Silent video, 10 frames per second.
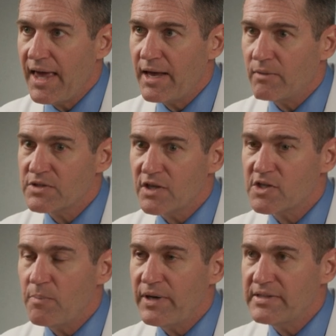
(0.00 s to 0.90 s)
and it was
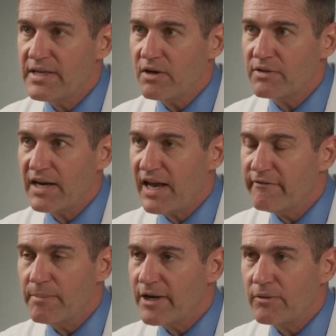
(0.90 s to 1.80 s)
such a big deal that
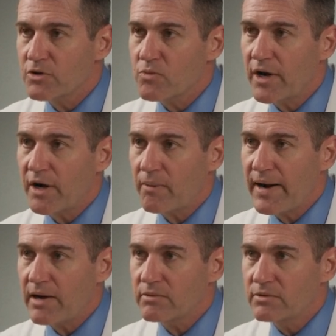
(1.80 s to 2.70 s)
everybody was running
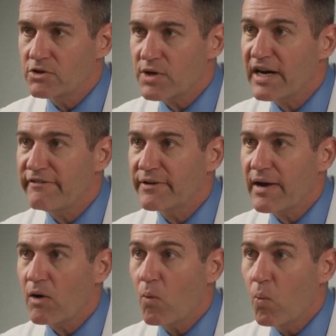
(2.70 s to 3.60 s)
around trying to figure
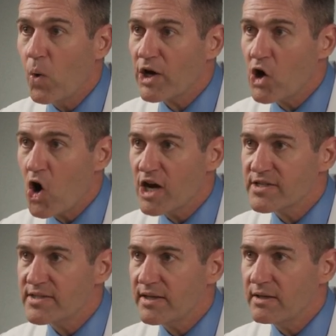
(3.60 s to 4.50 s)
out what
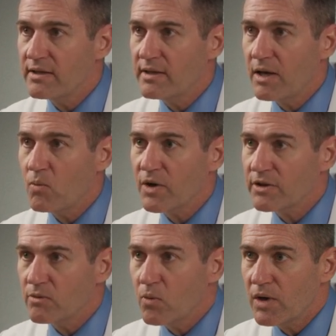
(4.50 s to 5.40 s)
caused it and
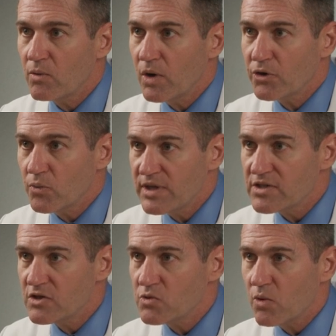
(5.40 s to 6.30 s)
what the, what what the
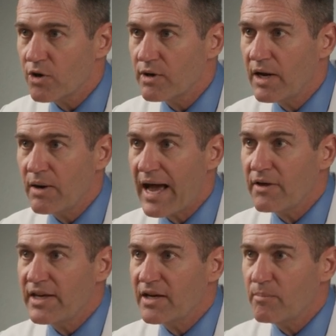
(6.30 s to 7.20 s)
reasons were and
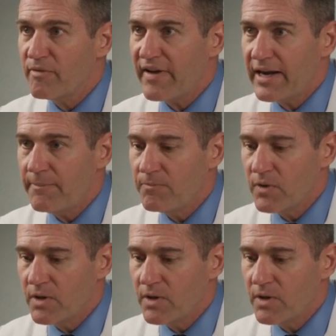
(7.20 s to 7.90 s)
how they can prevent it.